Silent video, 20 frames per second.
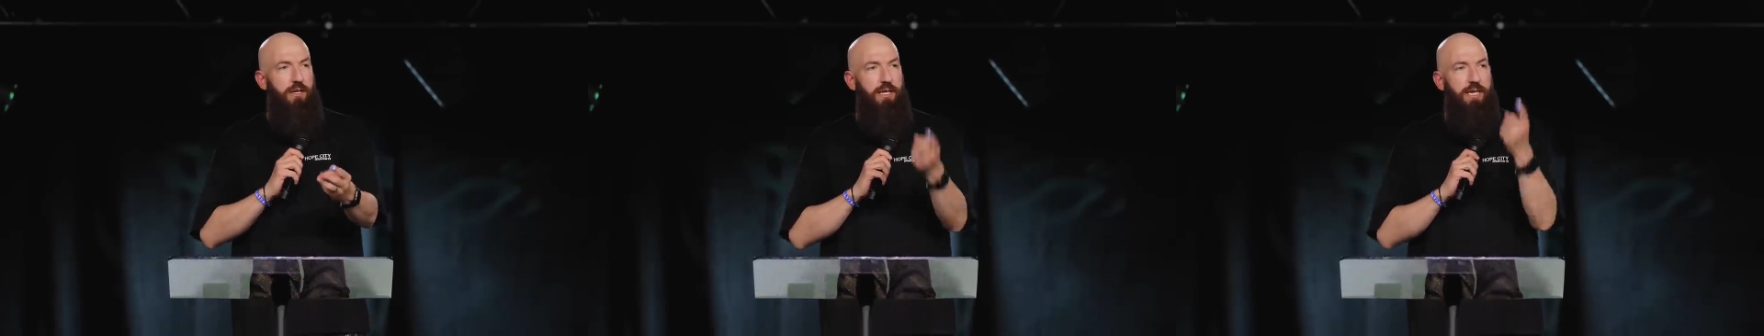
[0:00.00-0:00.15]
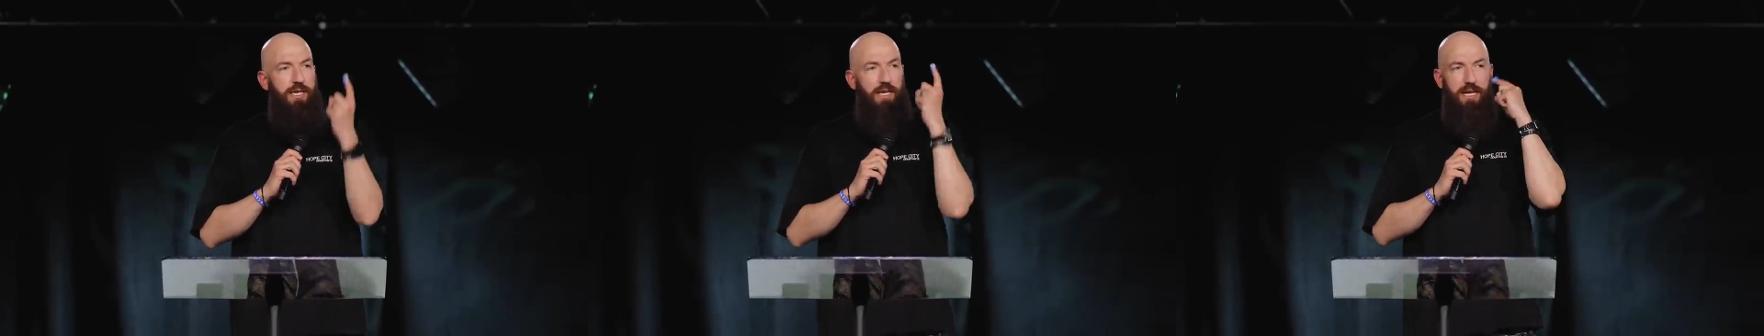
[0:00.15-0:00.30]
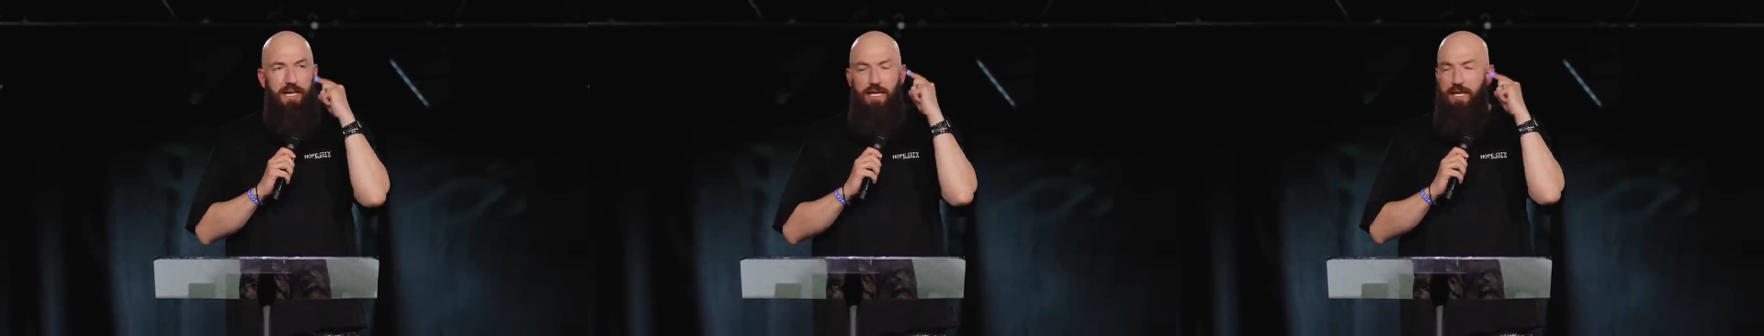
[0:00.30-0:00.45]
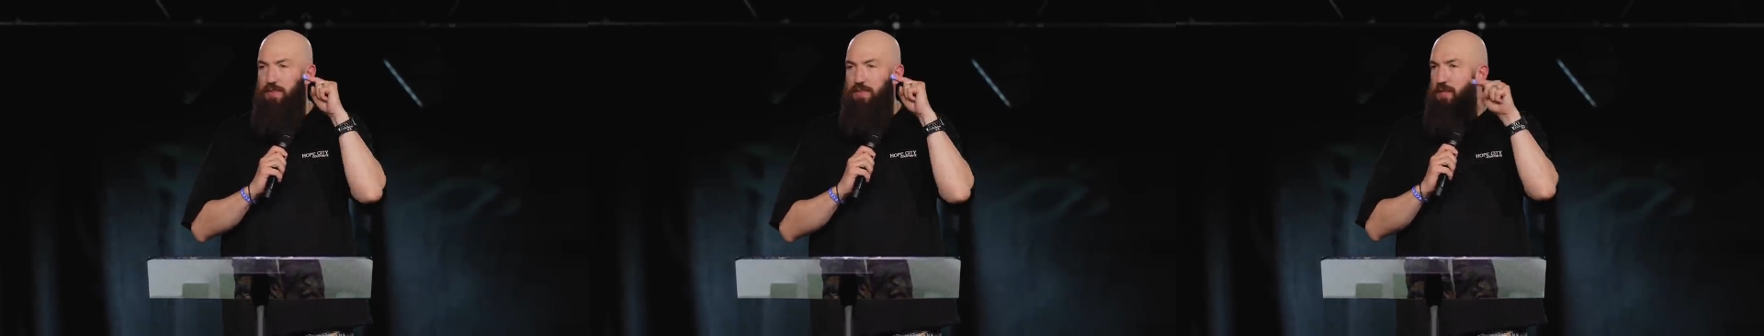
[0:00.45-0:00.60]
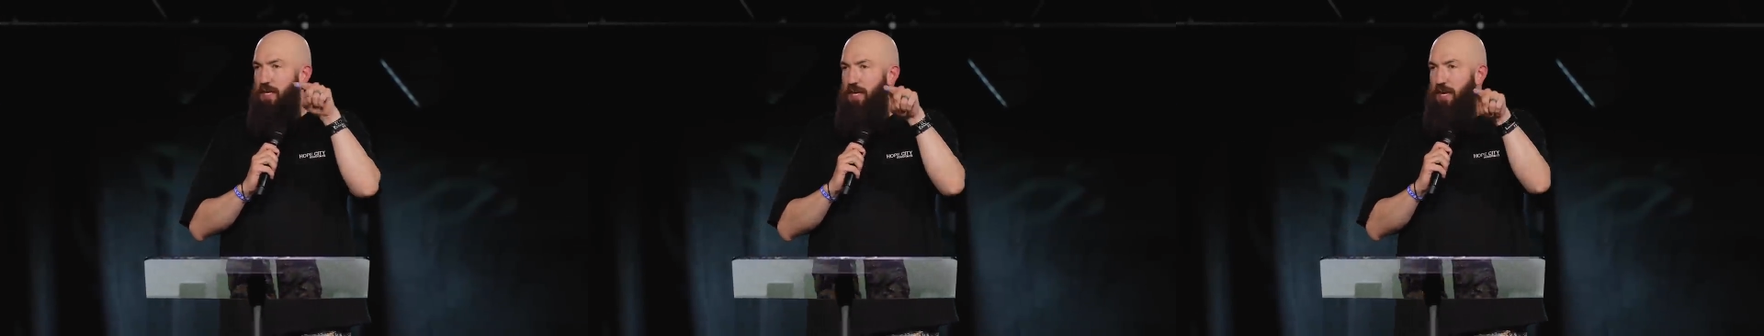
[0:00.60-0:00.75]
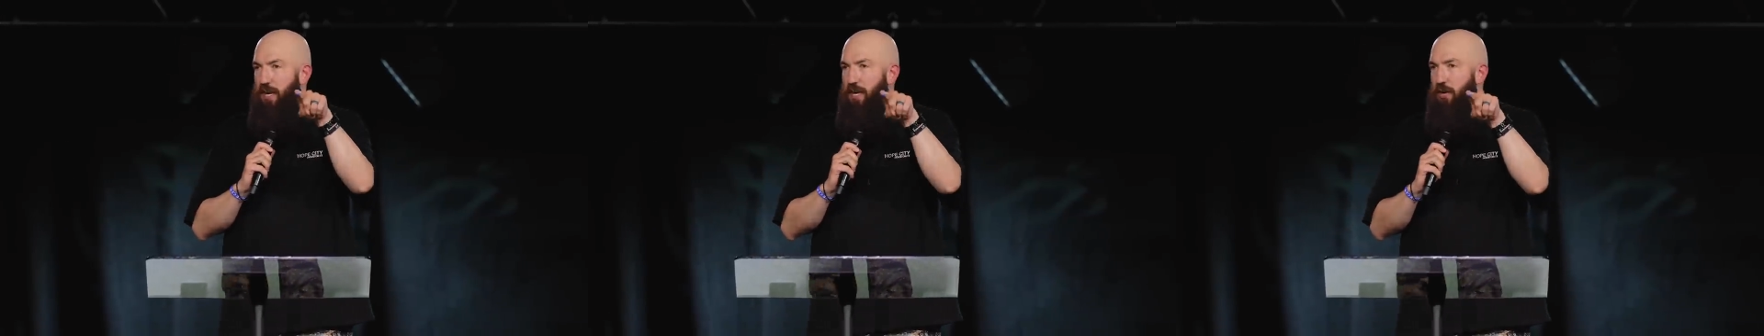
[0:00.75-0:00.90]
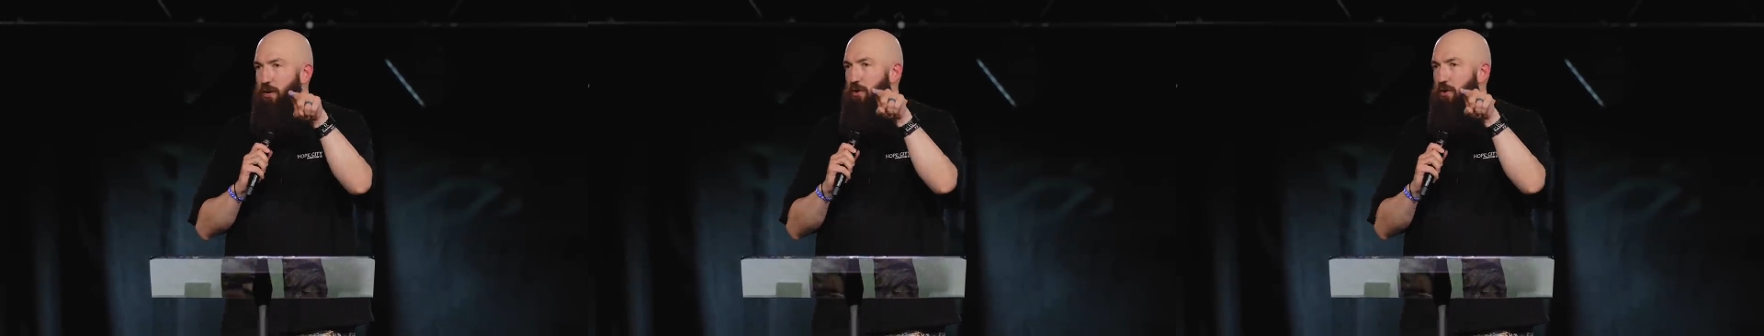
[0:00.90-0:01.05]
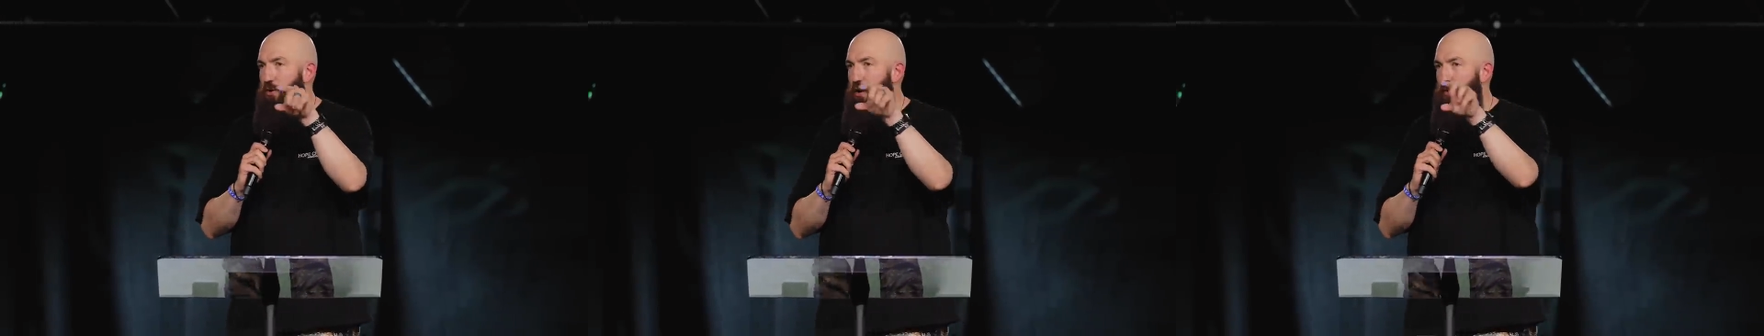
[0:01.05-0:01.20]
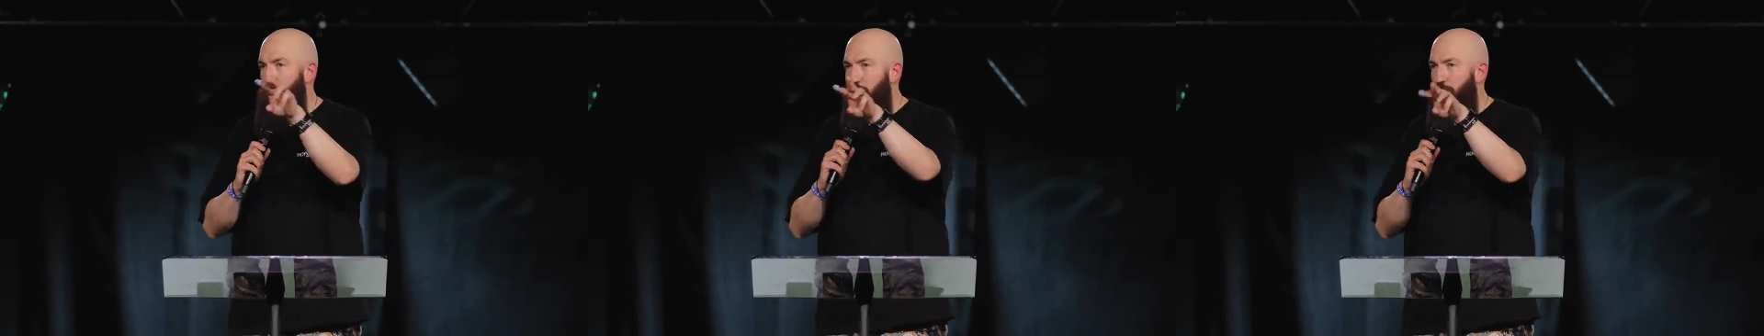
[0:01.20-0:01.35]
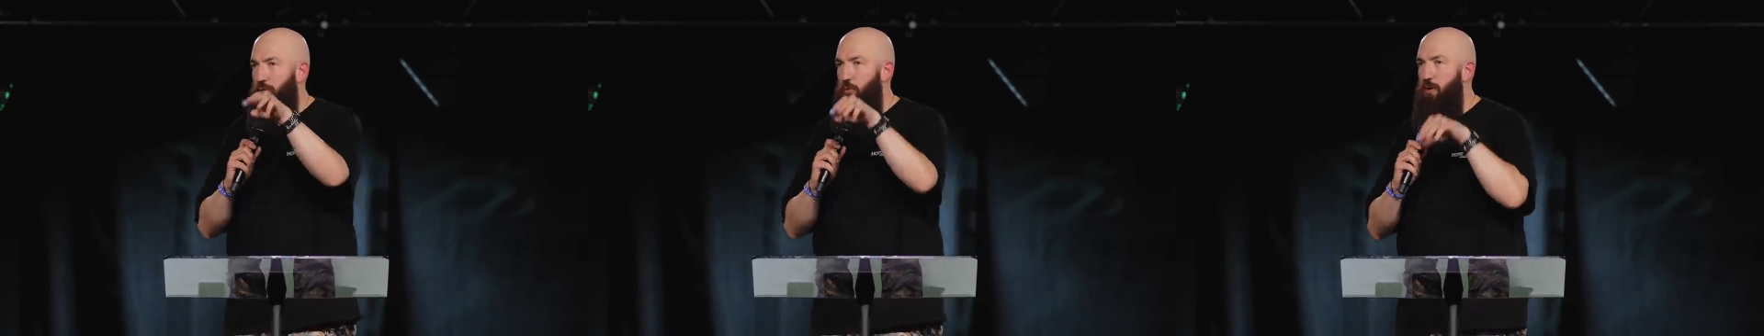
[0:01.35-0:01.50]
get in the ear
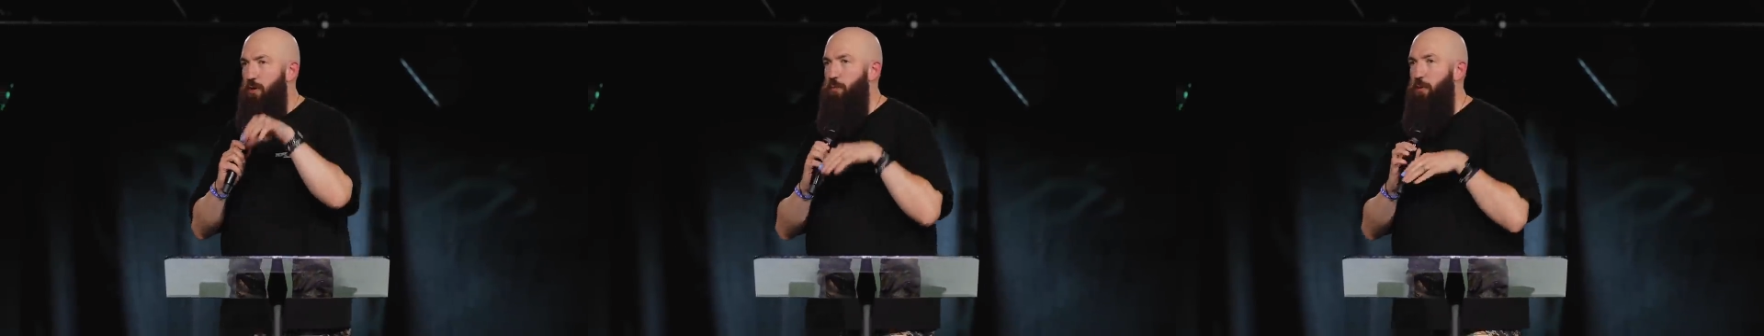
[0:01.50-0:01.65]
of the three